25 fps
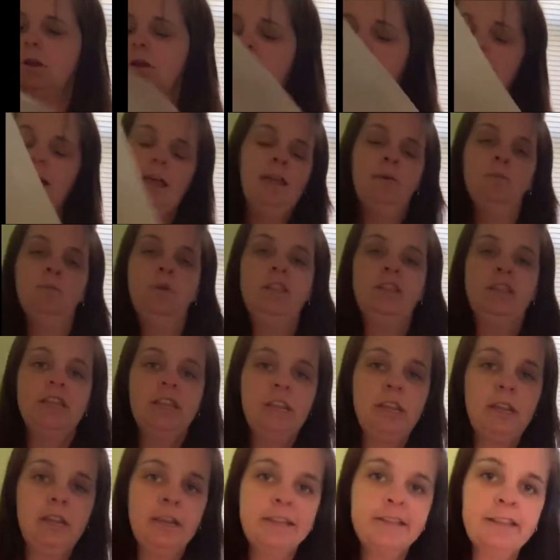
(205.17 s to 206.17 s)
And with
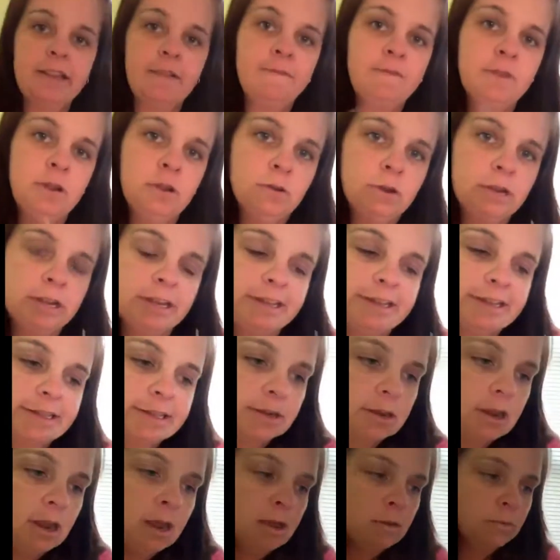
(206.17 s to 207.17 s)
these, I've noticed
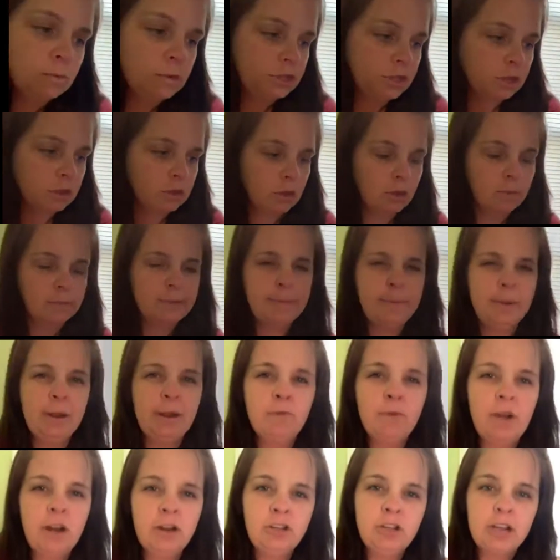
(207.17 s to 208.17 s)
with the globes being
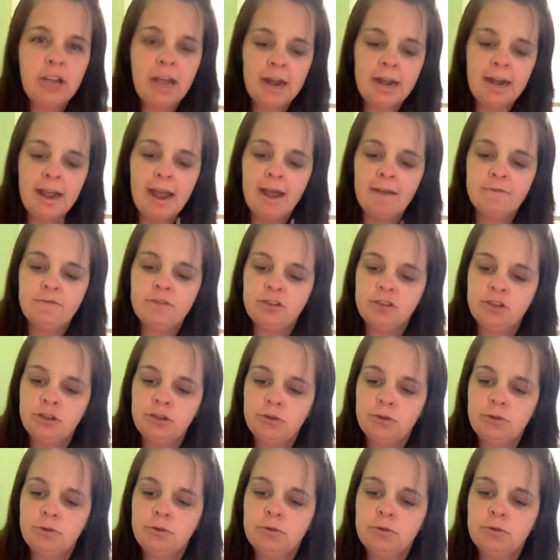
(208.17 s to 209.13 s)
round, you kind of have to